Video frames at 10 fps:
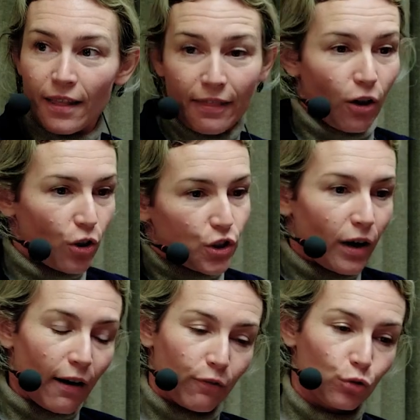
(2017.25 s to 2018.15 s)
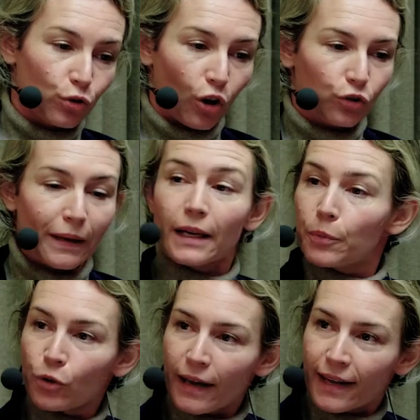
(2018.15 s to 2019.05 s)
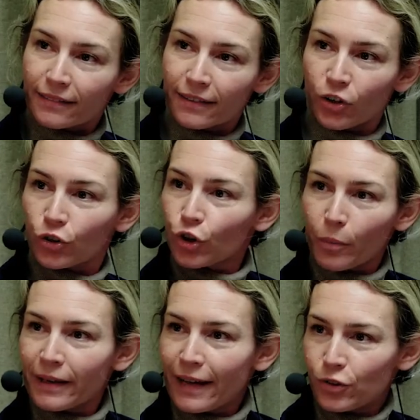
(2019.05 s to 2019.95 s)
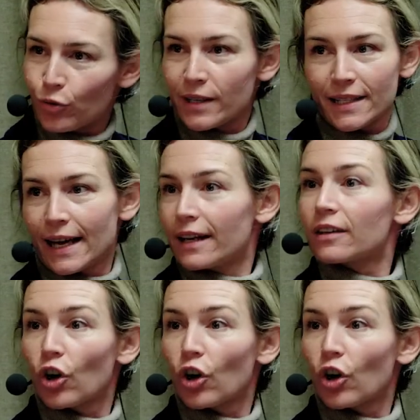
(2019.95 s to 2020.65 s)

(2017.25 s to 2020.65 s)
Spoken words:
they also have to not manipulate and not dominate you and sign